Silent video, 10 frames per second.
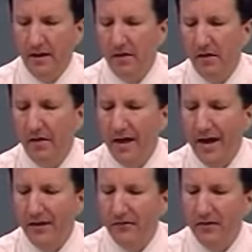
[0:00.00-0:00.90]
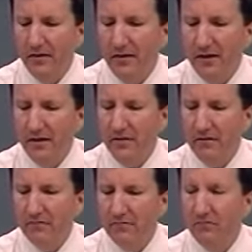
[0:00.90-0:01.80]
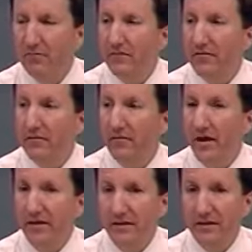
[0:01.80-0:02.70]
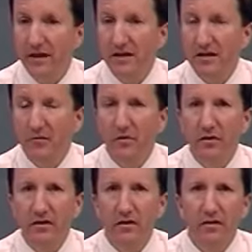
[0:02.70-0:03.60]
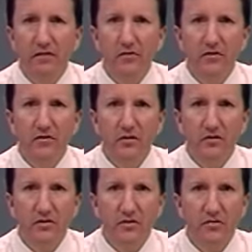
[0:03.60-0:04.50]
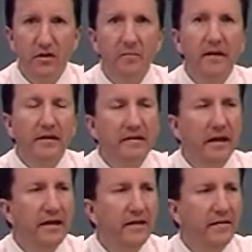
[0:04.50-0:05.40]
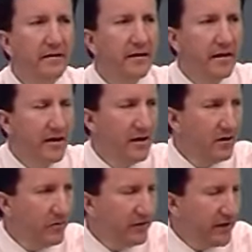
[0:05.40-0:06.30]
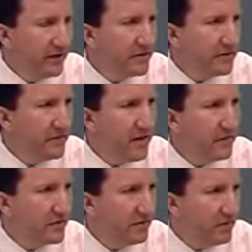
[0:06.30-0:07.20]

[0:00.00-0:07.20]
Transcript: that the testimony of the church is really maintained? And we've got this famous